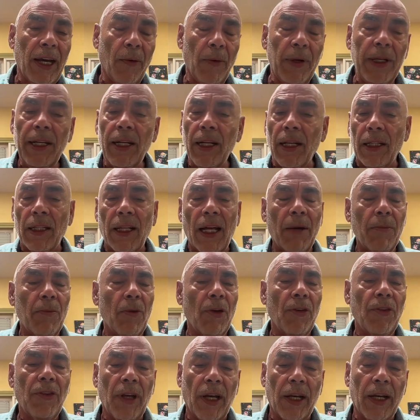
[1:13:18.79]
We need a lot
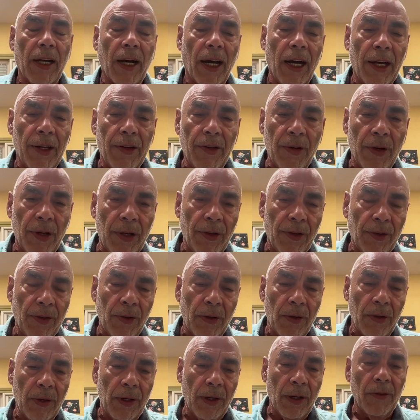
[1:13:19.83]
more
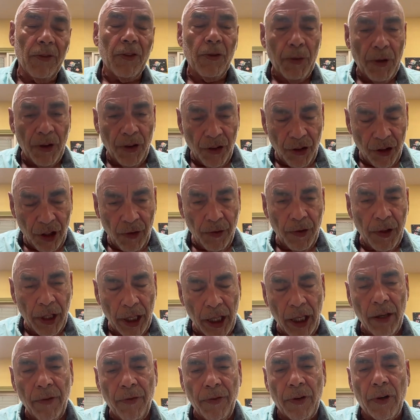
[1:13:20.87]
psychiatrists
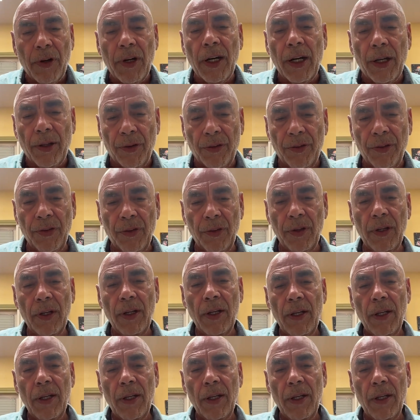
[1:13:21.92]
specifically for us,